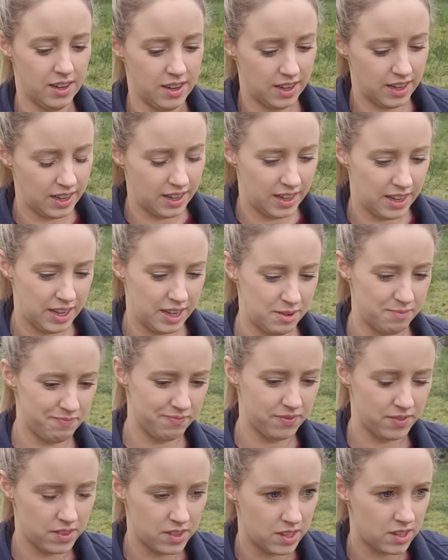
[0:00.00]

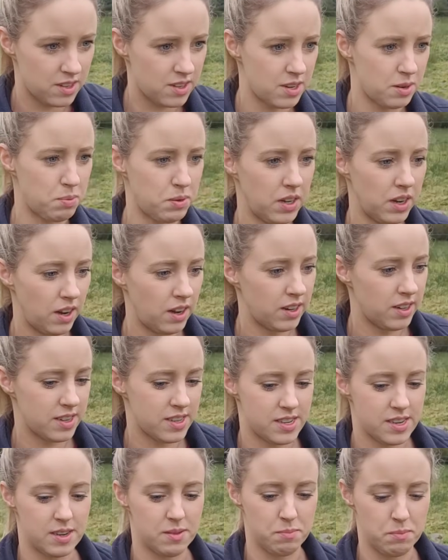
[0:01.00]
To be
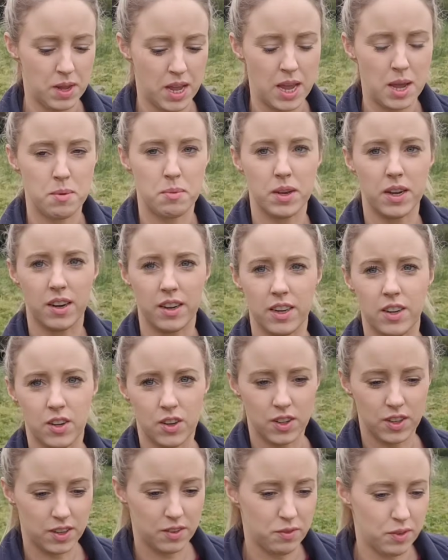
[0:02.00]
honest, maybe I
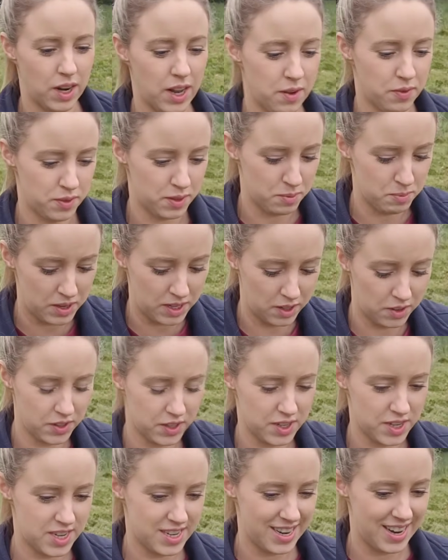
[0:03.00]
could have left them
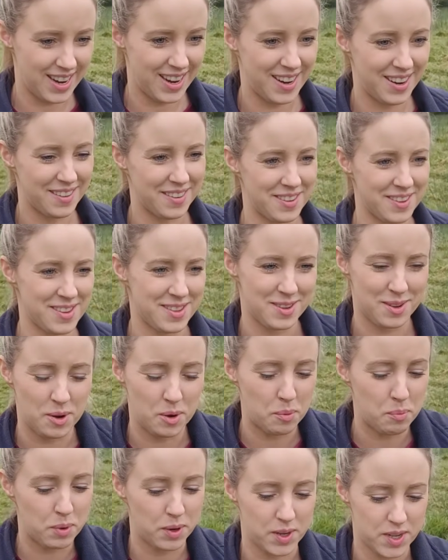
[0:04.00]
another day or
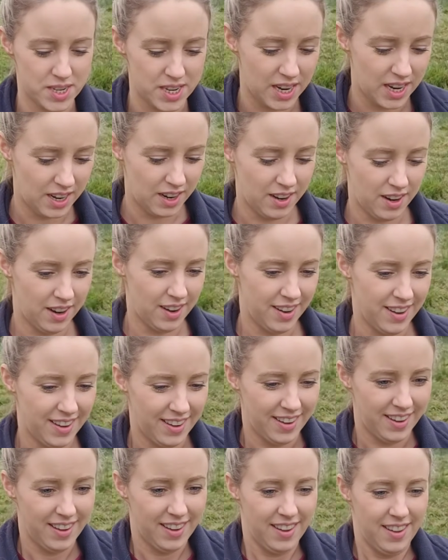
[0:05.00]
so, but
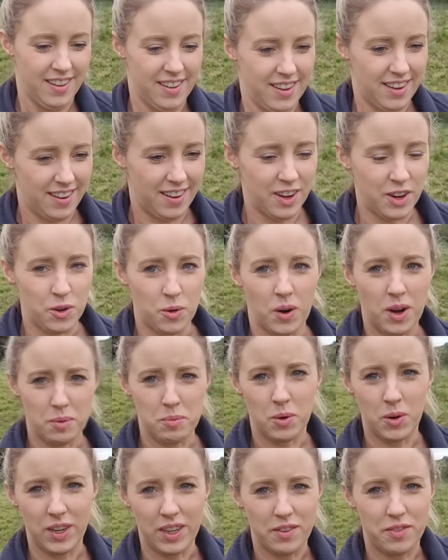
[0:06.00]
I know
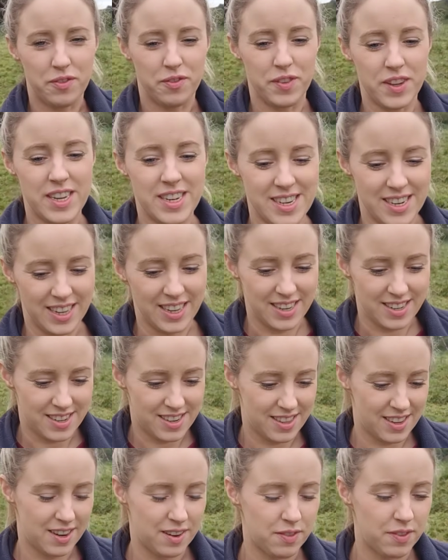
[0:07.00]
I'm only feeding
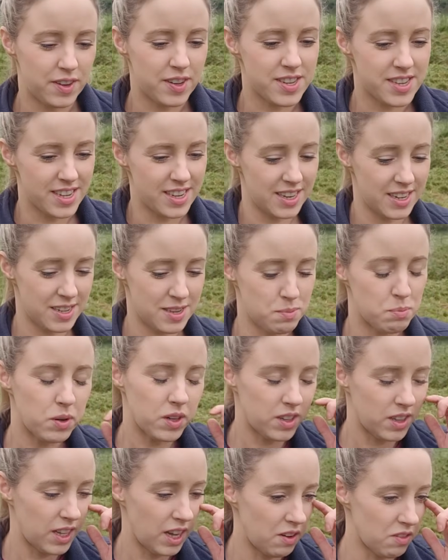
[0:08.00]
into their fussiness,
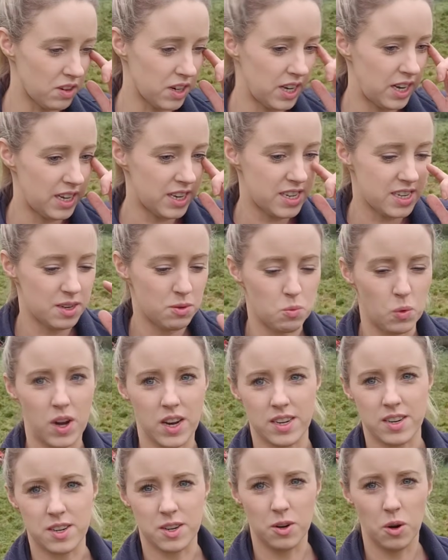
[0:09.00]
but they really did
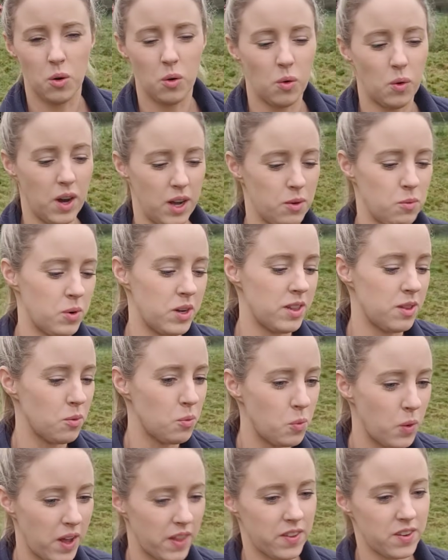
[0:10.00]
want to go, and when the
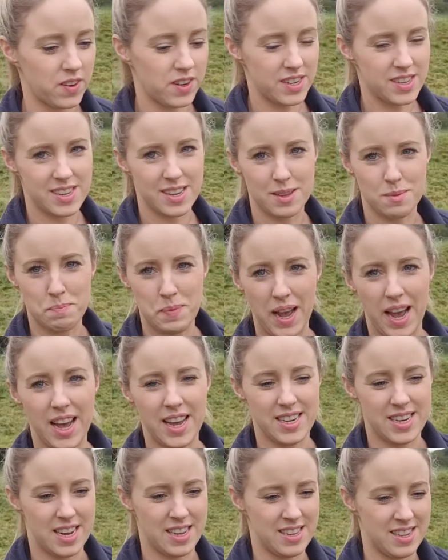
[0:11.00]
weather is as
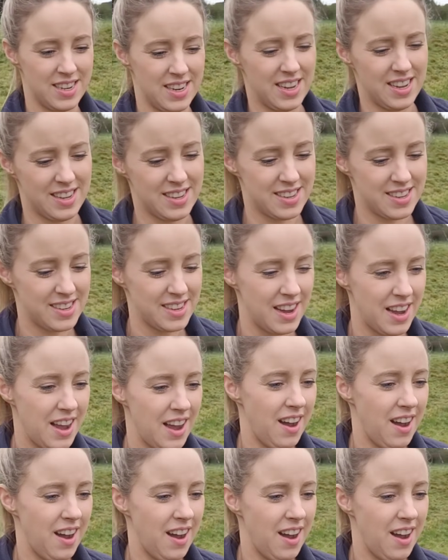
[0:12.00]
bad as it is,